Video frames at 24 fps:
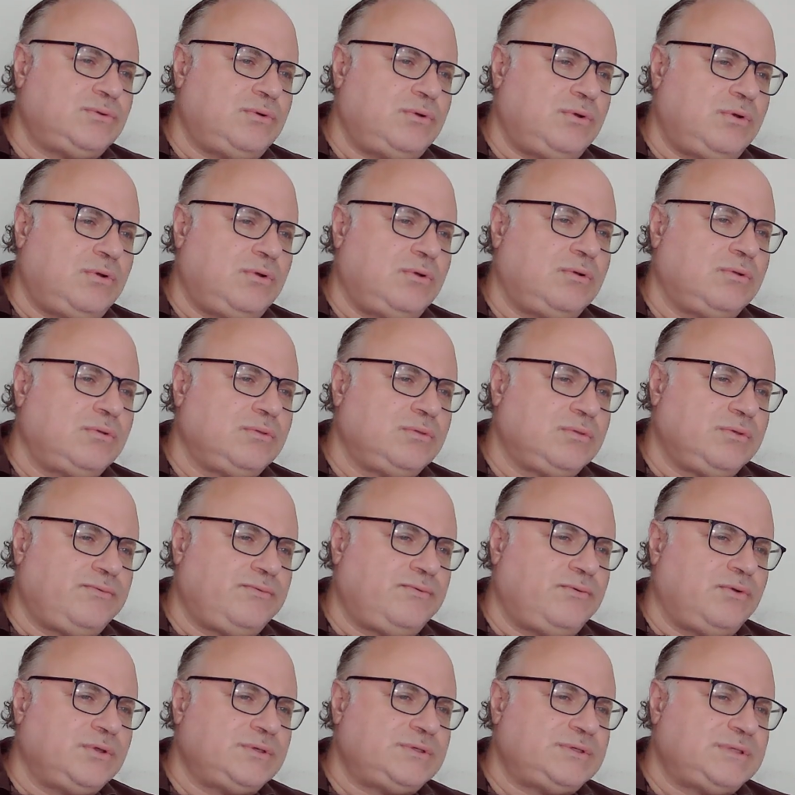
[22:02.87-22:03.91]
or
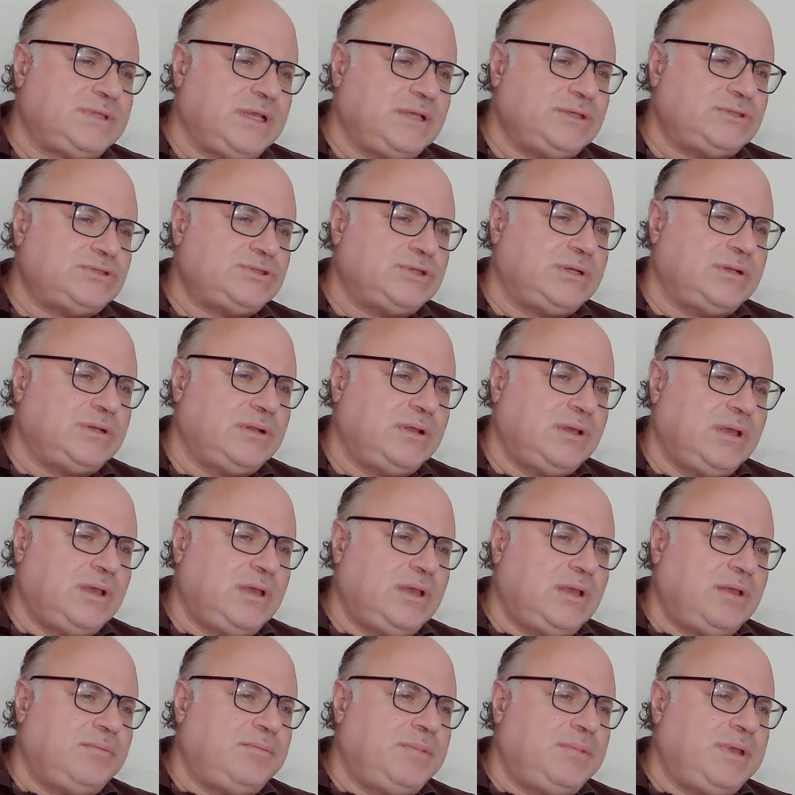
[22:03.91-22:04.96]
deforestation.
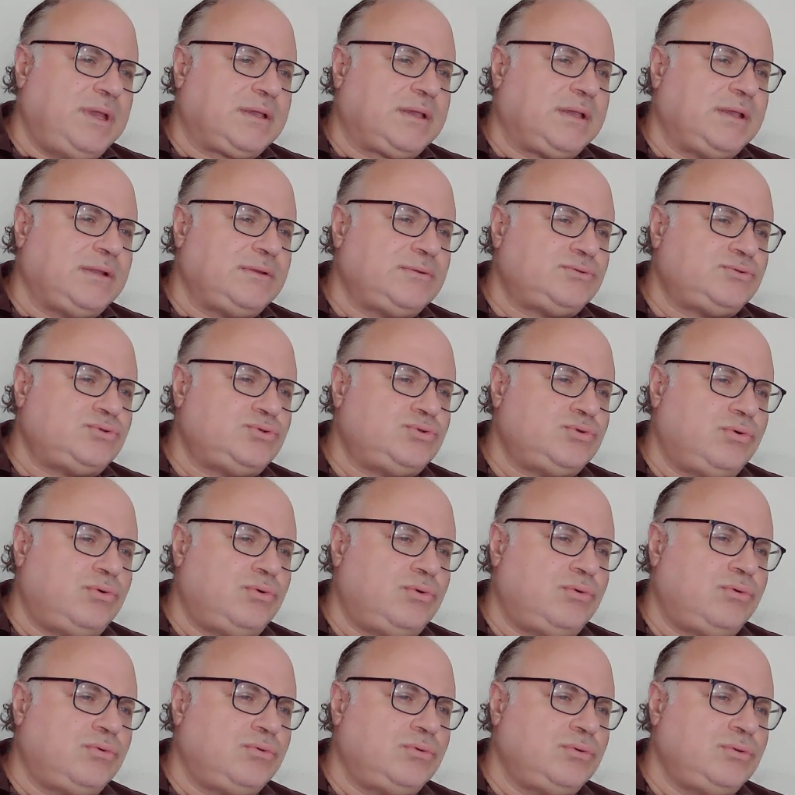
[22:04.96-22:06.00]
Making
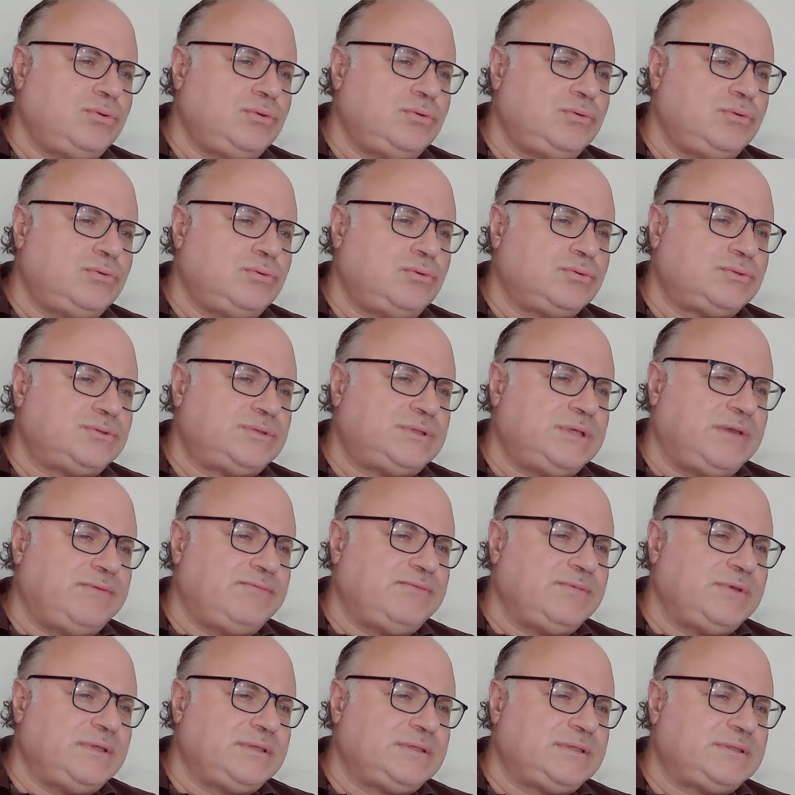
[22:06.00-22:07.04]
sure your
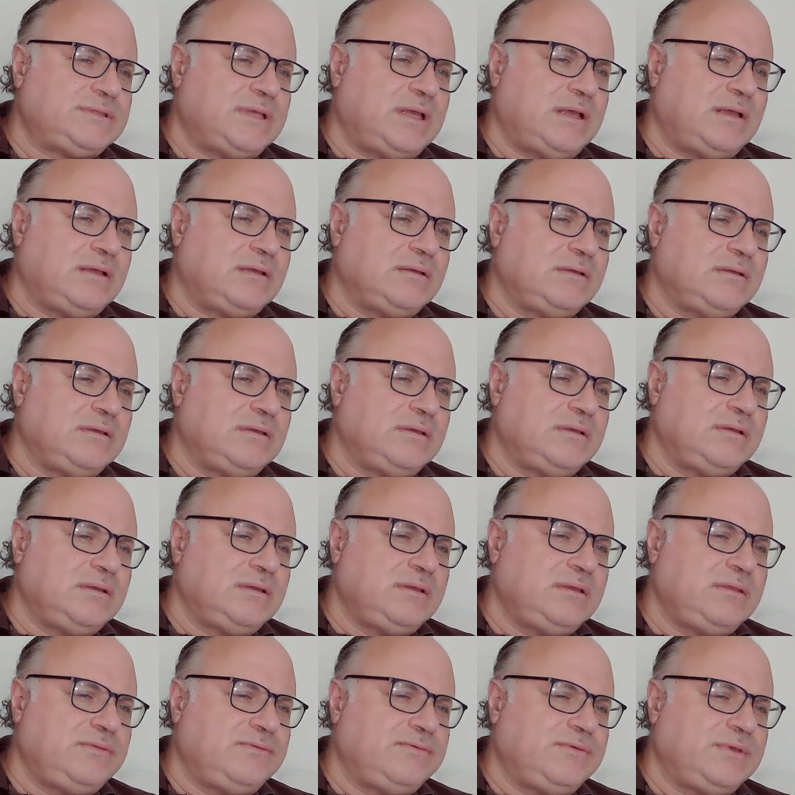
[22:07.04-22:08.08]
savings are
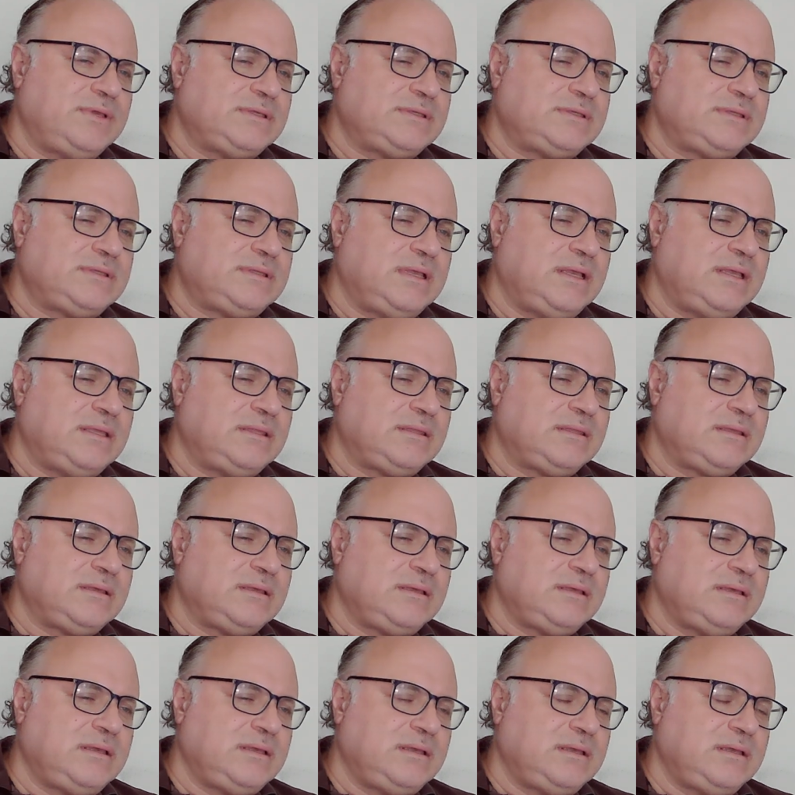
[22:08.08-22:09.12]
invested
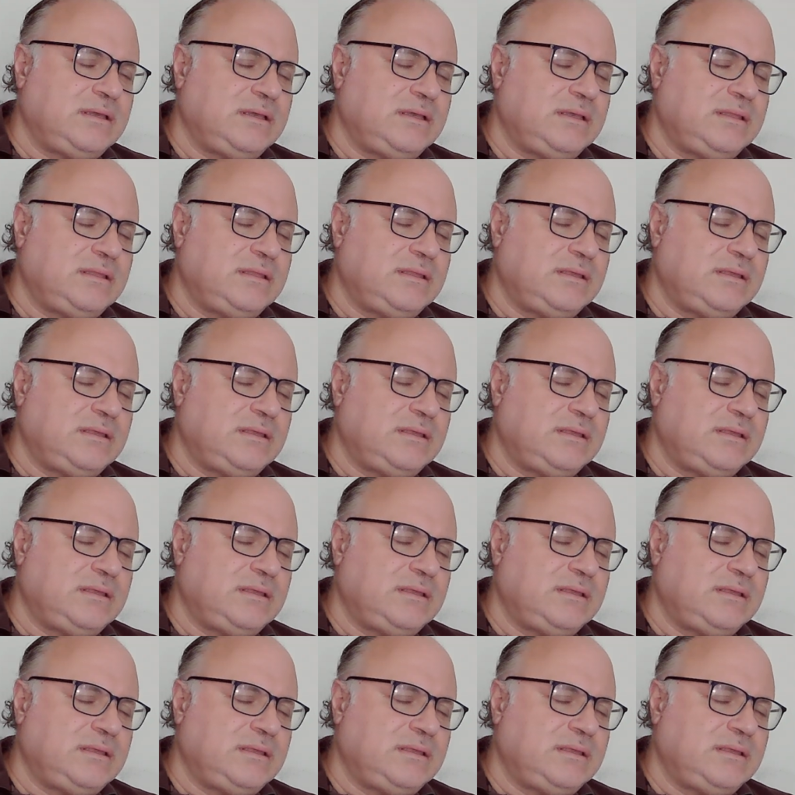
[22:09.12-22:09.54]
in